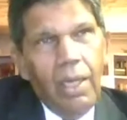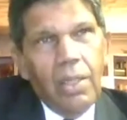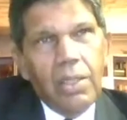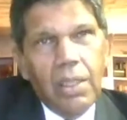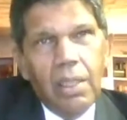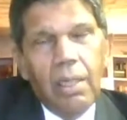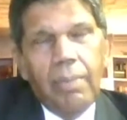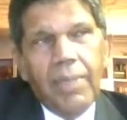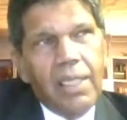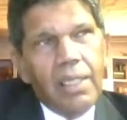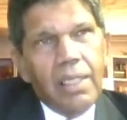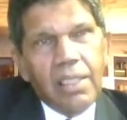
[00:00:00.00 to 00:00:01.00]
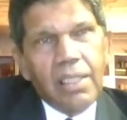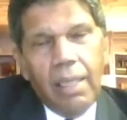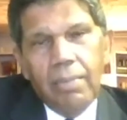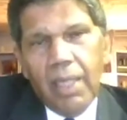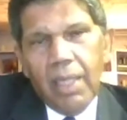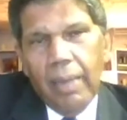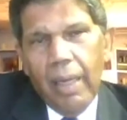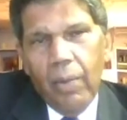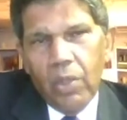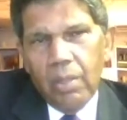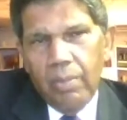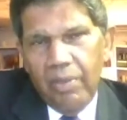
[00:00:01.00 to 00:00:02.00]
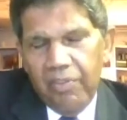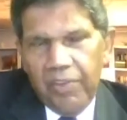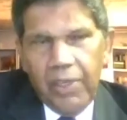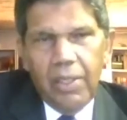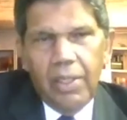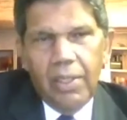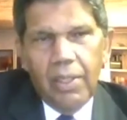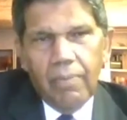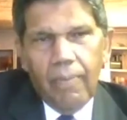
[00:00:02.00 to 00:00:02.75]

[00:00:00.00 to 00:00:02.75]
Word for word: So, no, but at the same time, I want to be fair here.